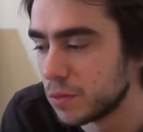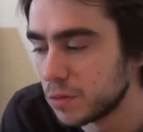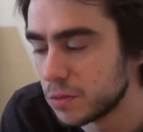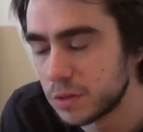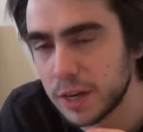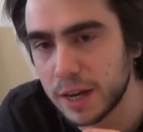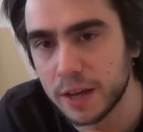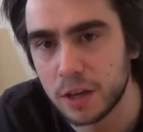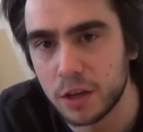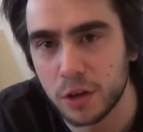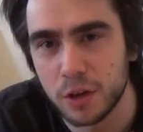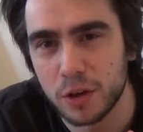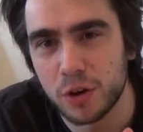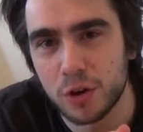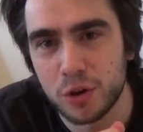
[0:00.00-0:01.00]
take
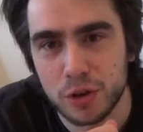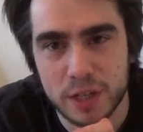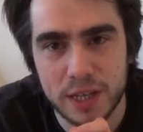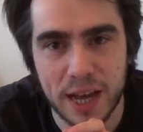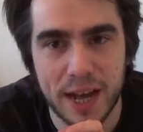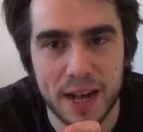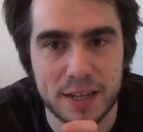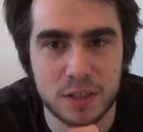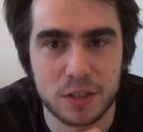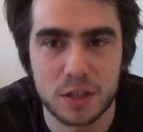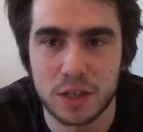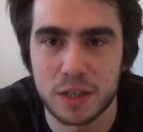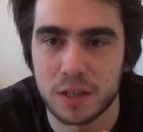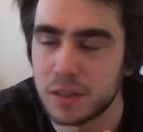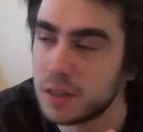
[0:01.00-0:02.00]
a look
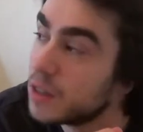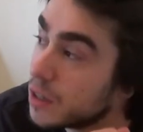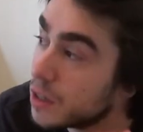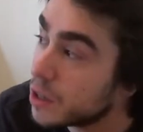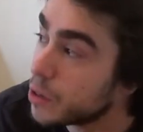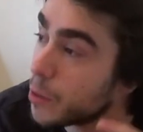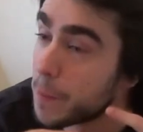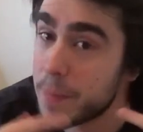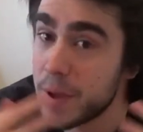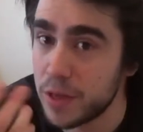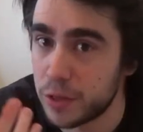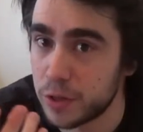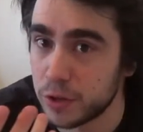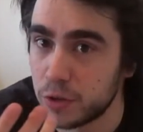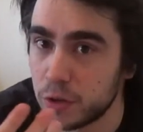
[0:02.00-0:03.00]
at the
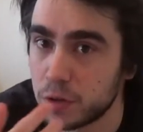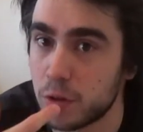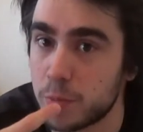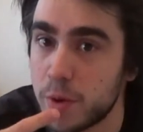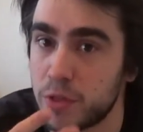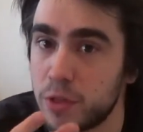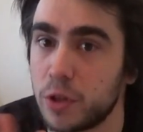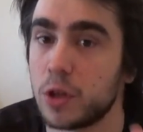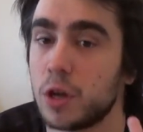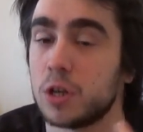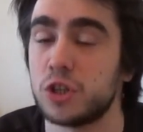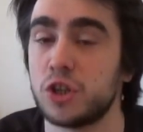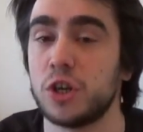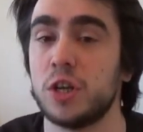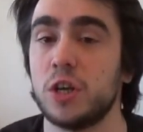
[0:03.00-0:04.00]

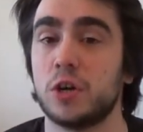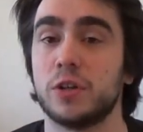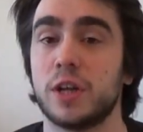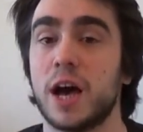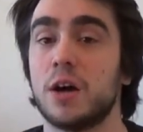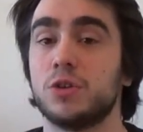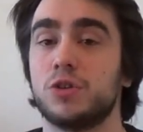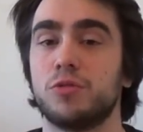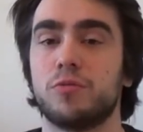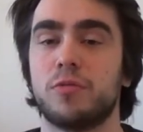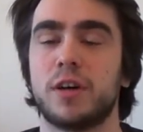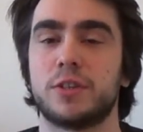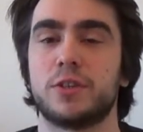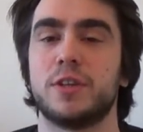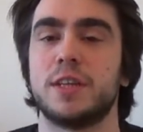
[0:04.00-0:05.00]
methodology on how to
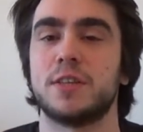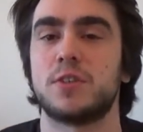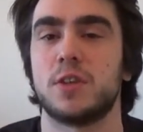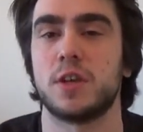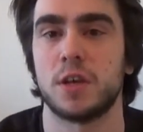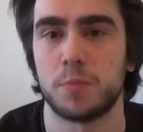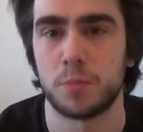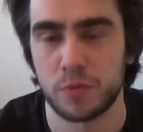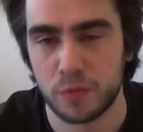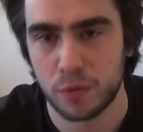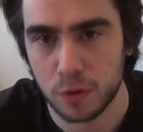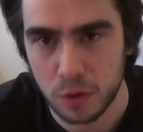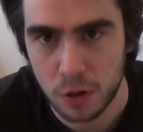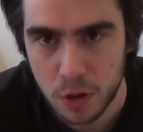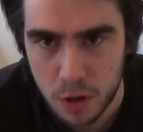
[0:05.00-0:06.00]
write an essay
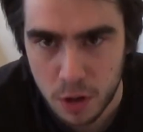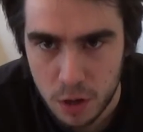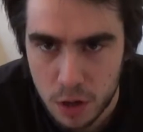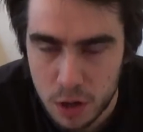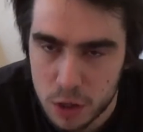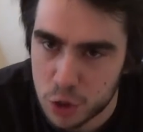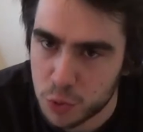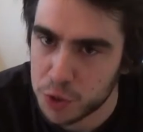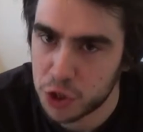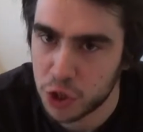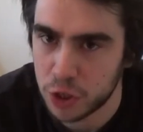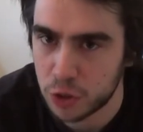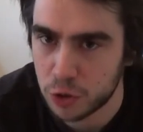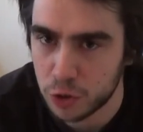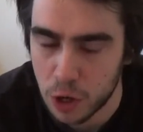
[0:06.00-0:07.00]
before
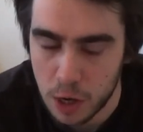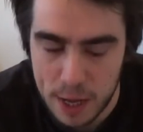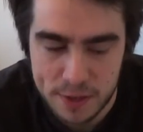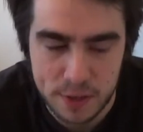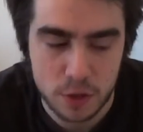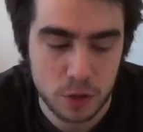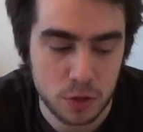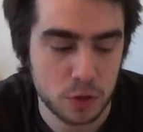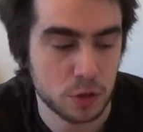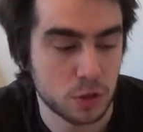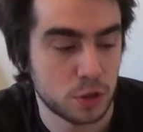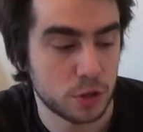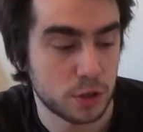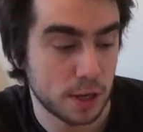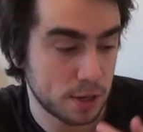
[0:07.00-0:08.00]
switching to the lesson, to
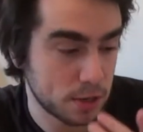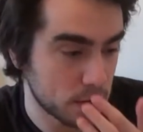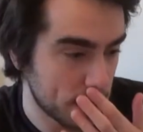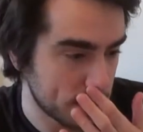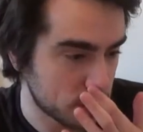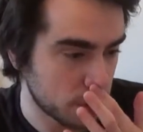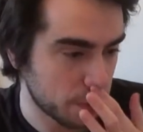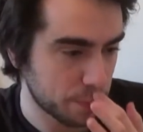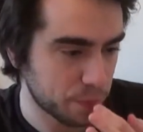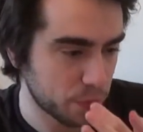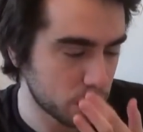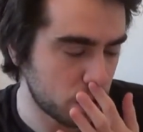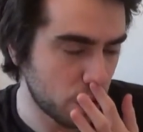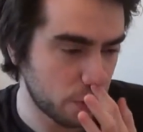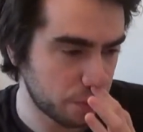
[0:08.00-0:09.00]
today's lesson.
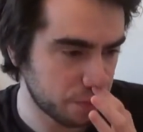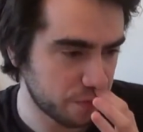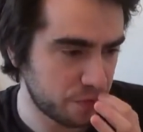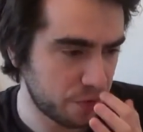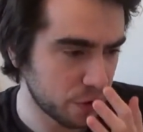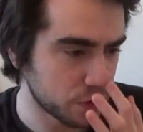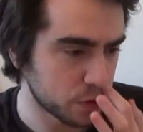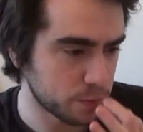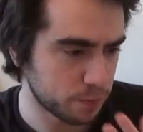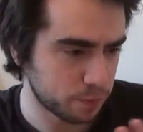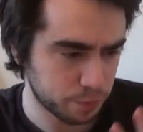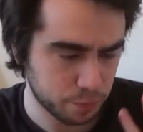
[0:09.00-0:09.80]
So, first,